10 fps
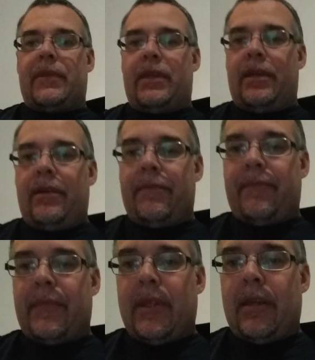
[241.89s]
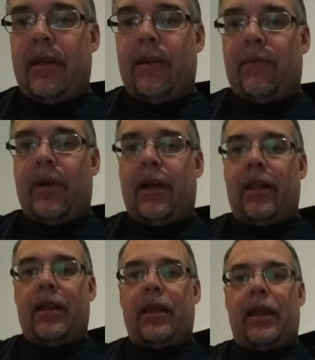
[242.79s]
D.
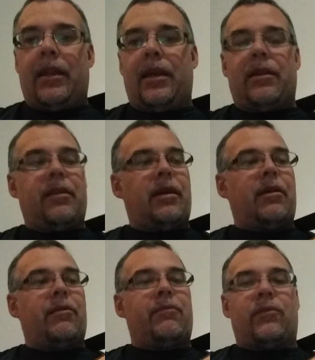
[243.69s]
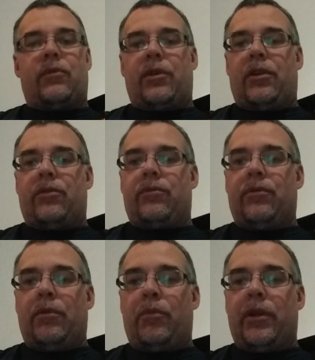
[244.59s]
Well, and then we're gonna do
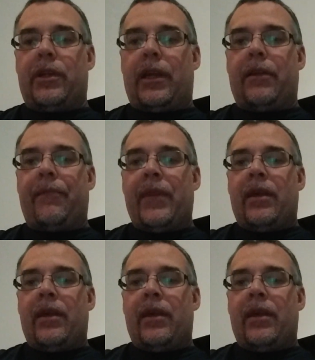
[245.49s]
the bridge again.